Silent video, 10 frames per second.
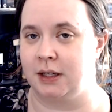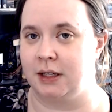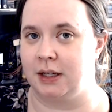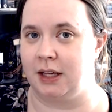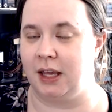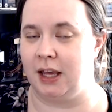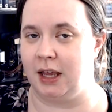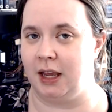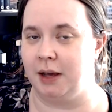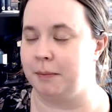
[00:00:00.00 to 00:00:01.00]

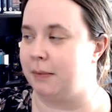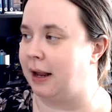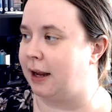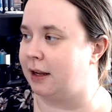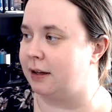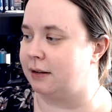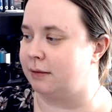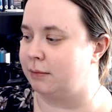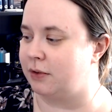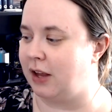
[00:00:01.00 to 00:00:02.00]
he, like
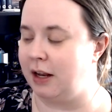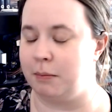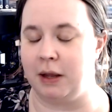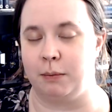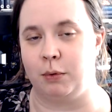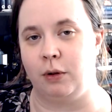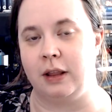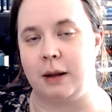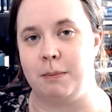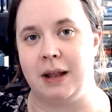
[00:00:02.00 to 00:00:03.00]
sane people
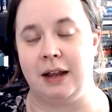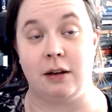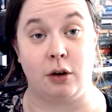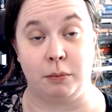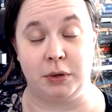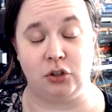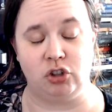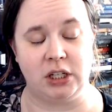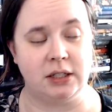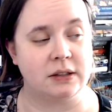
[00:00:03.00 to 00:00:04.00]
that play
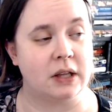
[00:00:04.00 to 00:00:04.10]
RPGs,